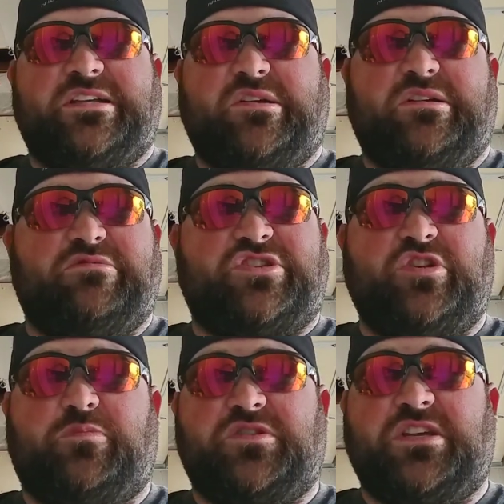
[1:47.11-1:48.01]
it was
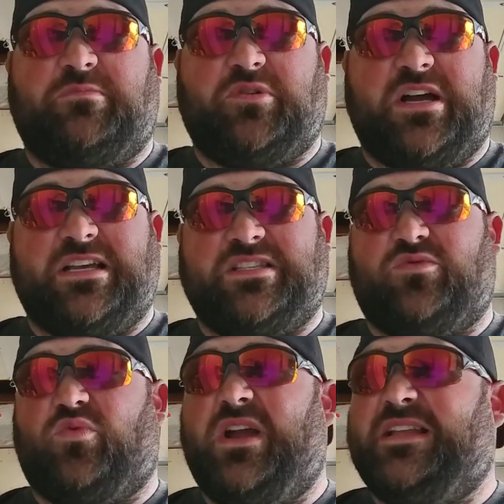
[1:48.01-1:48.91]
super simple, guys.
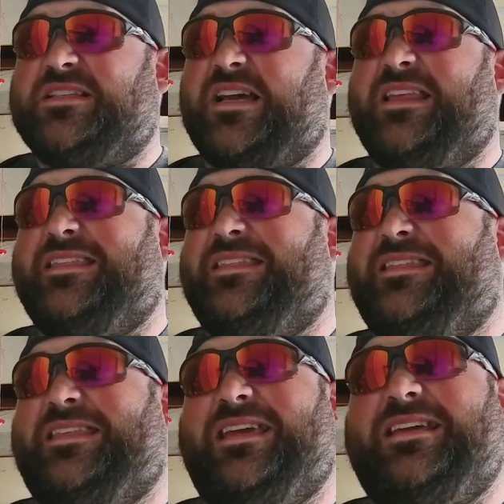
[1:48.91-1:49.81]
The rates, I
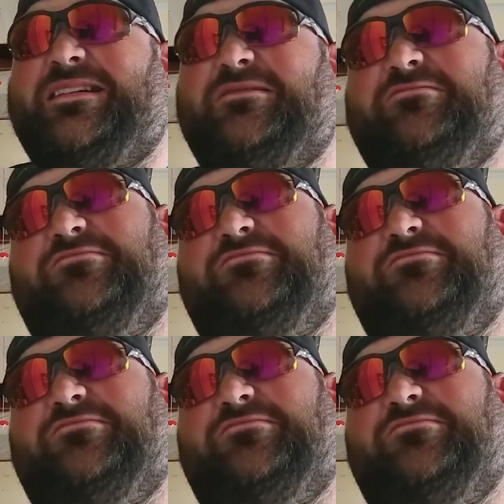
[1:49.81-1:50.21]
think,